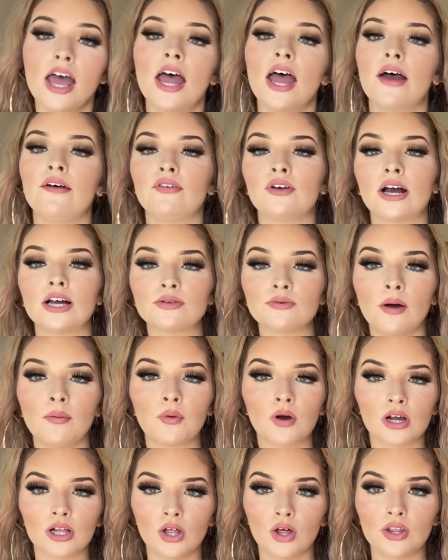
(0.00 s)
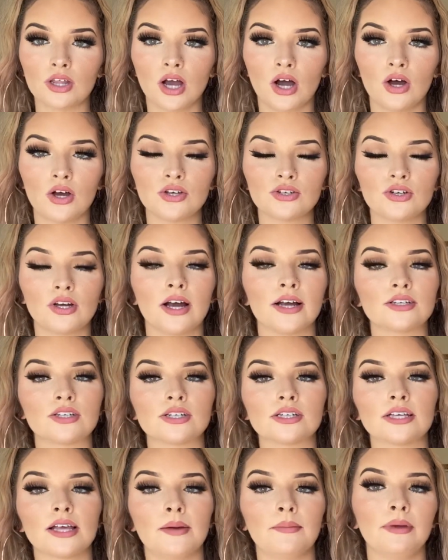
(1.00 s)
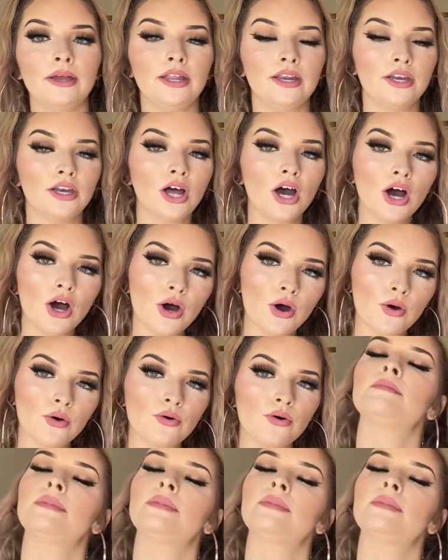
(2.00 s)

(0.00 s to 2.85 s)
If you guys want more clothing hauls, you guys just let me know.